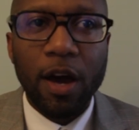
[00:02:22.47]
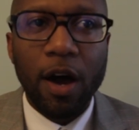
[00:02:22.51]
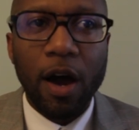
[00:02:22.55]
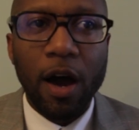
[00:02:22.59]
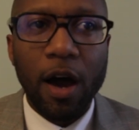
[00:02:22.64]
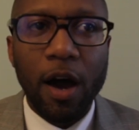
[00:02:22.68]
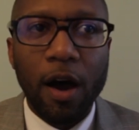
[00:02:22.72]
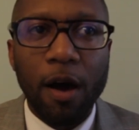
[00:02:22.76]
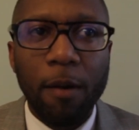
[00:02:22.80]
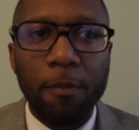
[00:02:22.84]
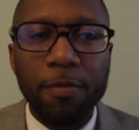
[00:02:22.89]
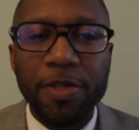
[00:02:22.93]

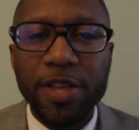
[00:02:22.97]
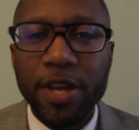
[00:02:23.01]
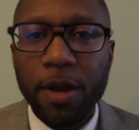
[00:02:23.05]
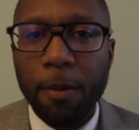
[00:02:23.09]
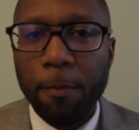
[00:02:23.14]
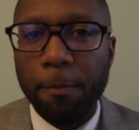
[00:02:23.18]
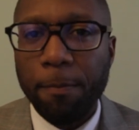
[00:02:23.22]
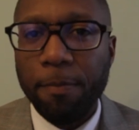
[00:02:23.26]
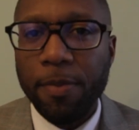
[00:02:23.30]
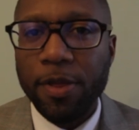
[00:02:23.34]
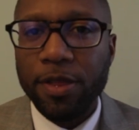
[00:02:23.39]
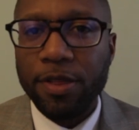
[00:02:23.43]
Um, the,
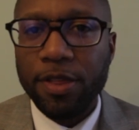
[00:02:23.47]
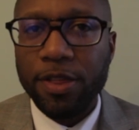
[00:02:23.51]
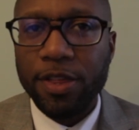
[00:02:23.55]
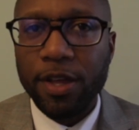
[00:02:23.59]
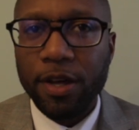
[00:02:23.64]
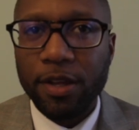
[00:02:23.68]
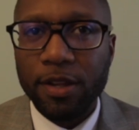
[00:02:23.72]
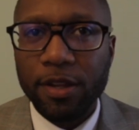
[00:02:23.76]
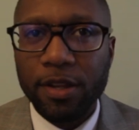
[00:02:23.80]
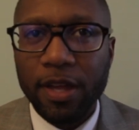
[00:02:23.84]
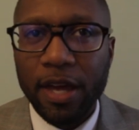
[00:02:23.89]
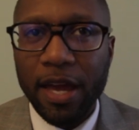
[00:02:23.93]
um,
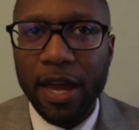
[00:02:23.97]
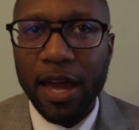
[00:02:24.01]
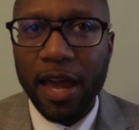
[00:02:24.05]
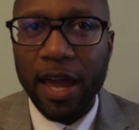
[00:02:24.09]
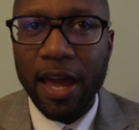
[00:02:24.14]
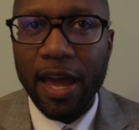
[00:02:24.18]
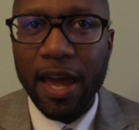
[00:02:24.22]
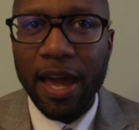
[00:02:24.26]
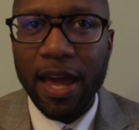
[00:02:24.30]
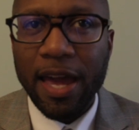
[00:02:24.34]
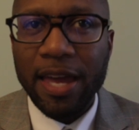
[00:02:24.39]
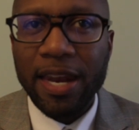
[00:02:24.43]
the,
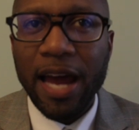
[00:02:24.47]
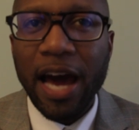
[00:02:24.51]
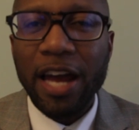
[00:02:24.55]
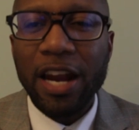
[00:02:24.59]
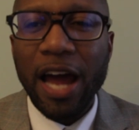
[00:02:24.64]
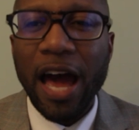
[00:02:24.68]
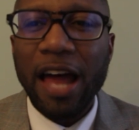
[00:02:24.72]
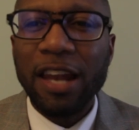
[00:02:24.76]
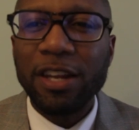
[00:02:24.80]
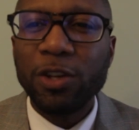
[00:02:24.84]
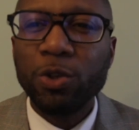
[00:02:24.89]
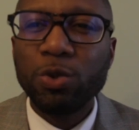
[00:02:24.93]
and I,
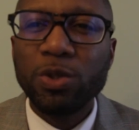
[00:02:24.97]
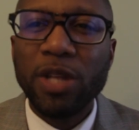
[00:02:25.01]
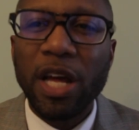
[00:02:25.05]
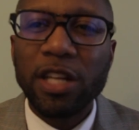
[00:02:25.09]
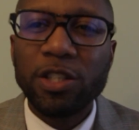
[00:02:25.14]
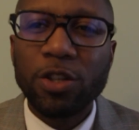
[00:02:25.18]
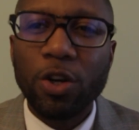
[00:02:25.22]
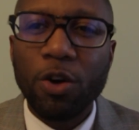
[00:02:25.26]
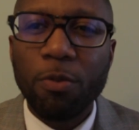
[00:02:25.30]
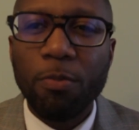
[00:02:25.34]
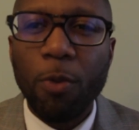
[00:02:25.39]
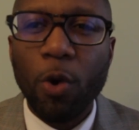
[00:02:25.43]
I use
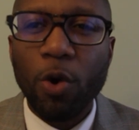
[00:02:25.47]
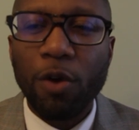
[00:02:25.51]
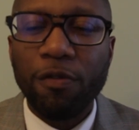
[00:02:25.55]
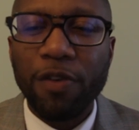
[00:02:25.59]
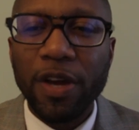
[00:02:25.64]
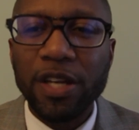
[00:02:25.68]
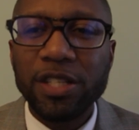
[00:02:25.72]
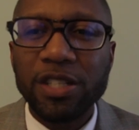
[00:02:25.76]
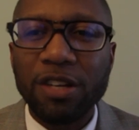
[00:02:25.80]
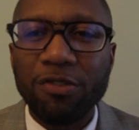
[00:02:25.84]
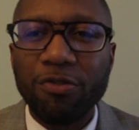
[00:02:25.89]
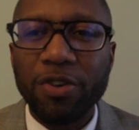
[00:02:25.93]
that term
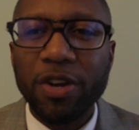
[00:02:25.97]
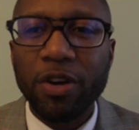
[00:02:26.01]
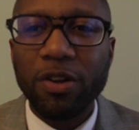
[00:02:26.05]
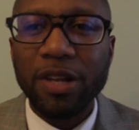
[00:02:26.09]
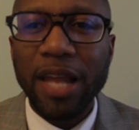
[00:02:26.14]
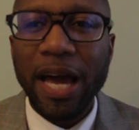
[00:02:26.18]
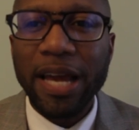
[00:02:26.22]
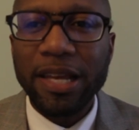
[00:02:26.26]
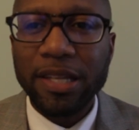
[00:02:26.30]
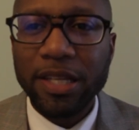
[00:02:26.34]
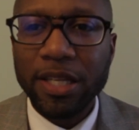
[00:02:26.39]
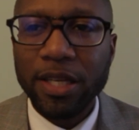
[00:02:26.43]
motivation real
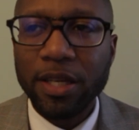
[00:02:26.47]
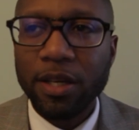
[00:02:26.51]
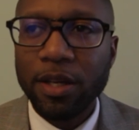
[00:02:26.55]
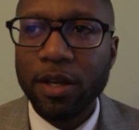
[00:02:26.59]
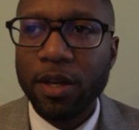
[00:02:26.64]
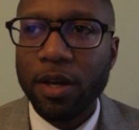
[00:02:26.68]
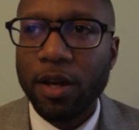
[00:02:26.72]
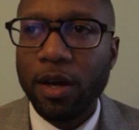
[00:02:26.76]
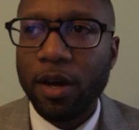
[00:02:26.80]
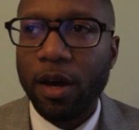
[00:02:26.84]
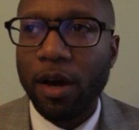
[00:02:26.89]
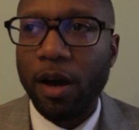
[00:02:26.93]
lightly
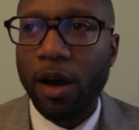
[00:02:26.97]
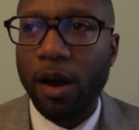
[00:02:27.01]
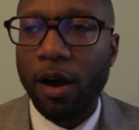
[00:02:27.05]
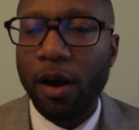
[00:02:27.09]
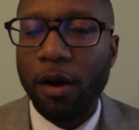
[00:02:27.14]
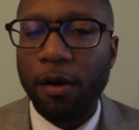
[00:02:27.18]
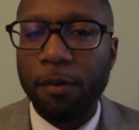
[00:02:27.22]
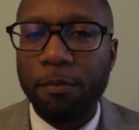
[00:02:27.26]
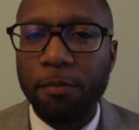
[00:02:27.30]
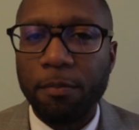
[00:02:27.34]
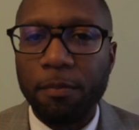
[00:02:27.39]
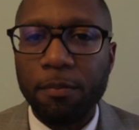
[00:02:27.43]

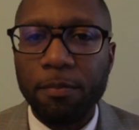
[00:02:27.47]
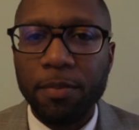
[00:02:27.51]
uh,